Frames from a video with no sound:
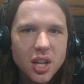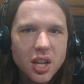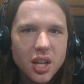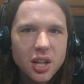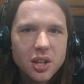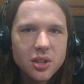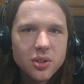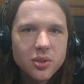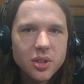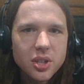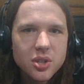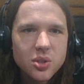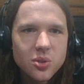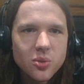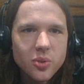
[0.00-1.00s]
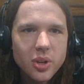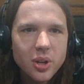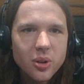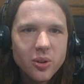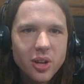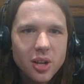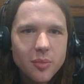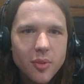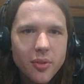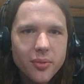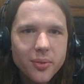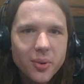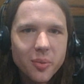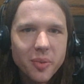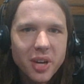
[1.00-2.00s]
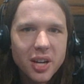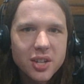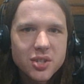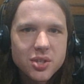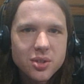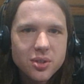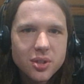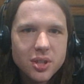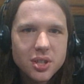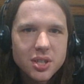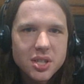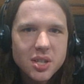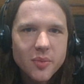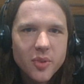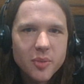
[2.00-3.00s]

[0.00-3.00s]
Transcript: including two incredible throwbacks, turn into some of the